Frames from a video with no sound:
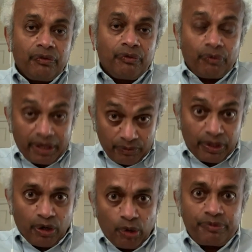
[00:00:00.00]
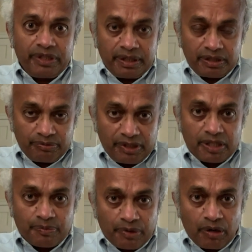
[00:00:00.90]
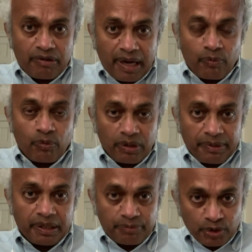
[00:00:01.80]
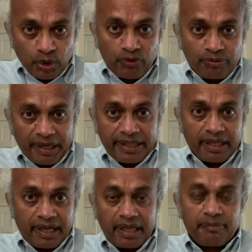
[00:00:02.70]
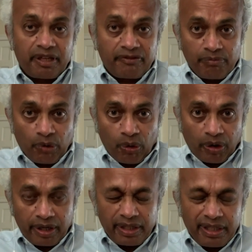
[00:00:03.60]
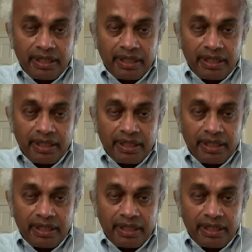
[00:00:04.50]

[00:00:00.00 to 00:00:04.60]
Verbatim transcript: when we hope this, this program will be approved by the IMF board,